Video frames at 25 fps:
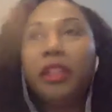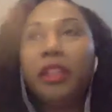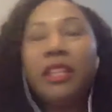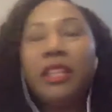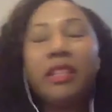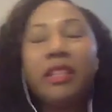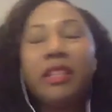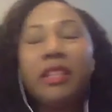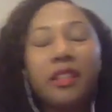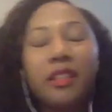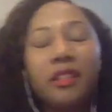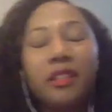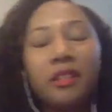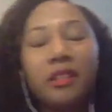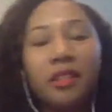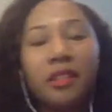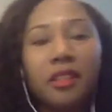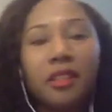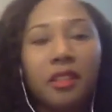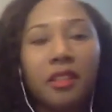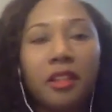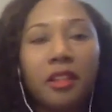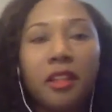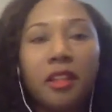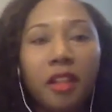Please
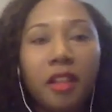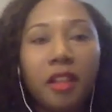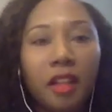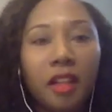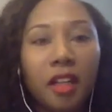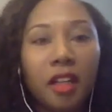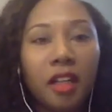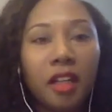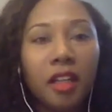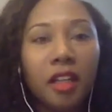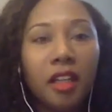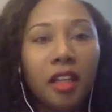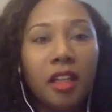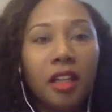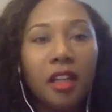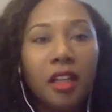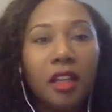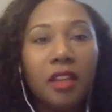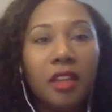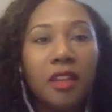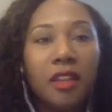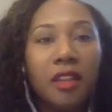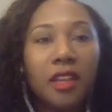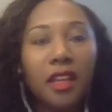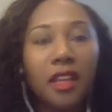consider
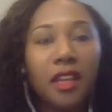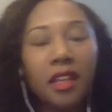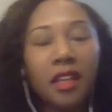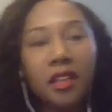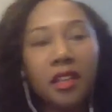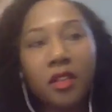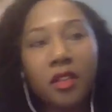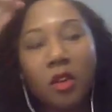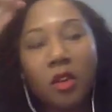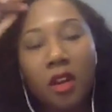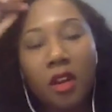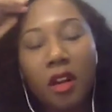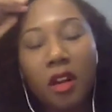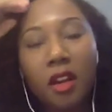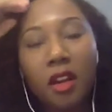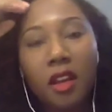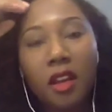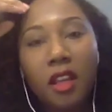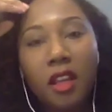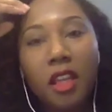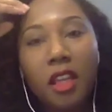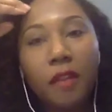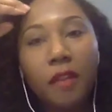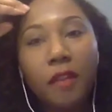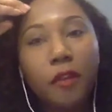this, or
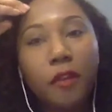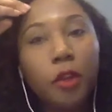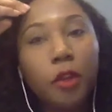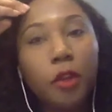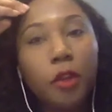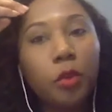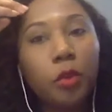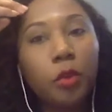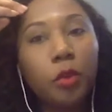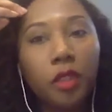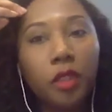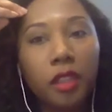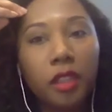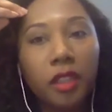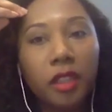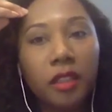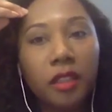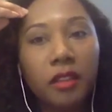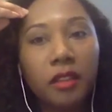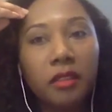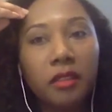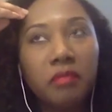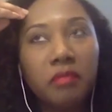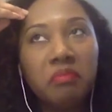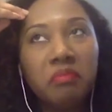if you would,